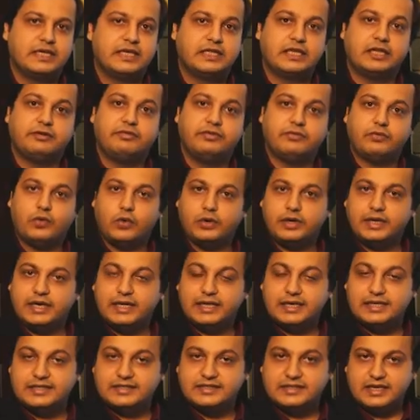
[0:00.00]
Now we've already
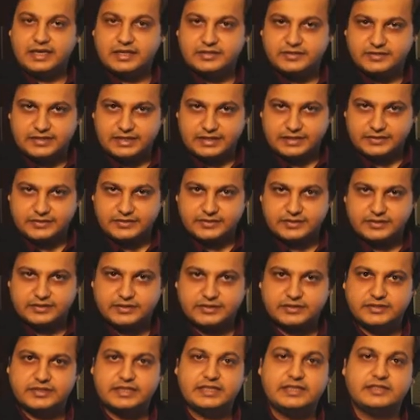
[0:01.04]
discussed this.
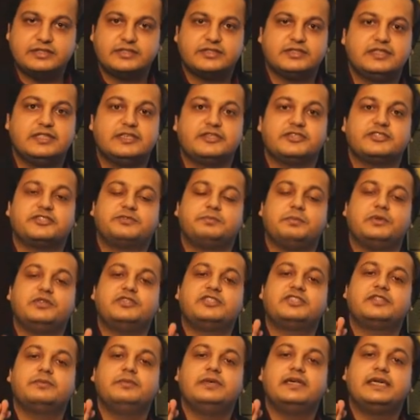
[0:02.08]
Since the
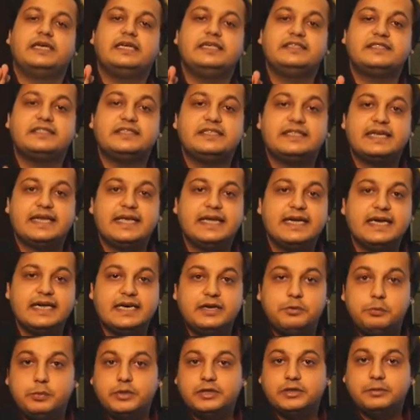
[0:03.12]
responsibility
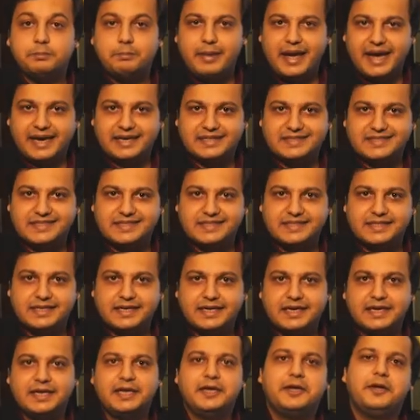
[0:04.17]
stayed with Max,
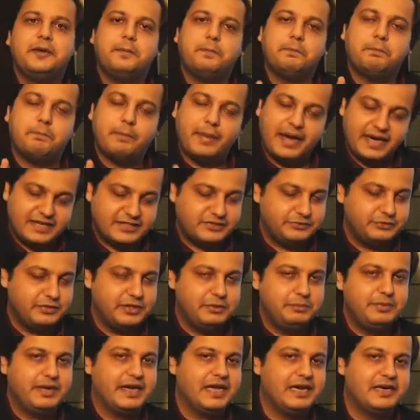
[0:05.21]
Max will
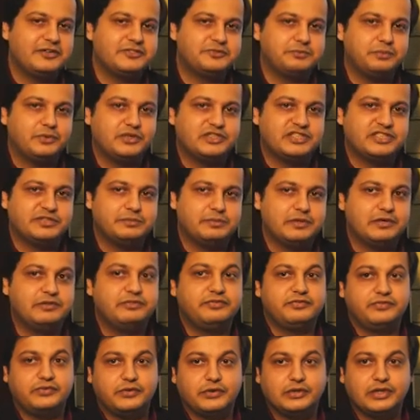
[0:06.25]
be held responsible
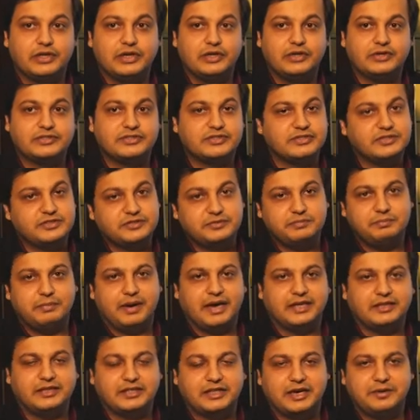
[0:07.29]
for the losses
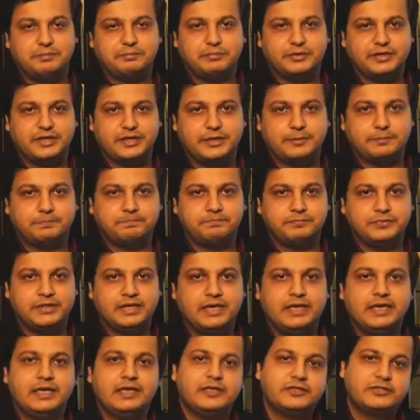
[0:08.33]
by the company.
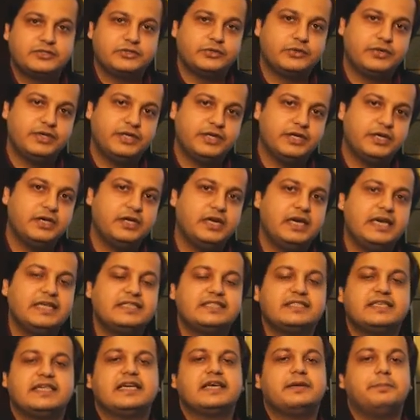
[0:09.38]
So here
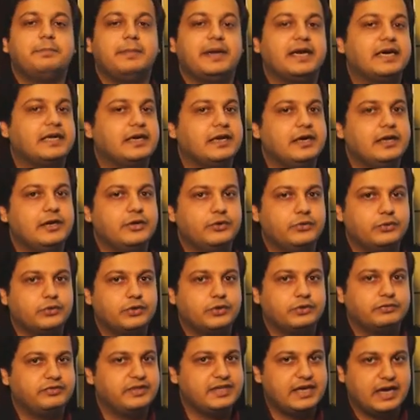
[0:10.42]
let's take a mental note
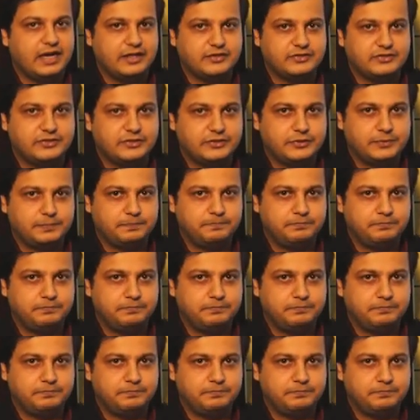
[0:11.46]
of the answer.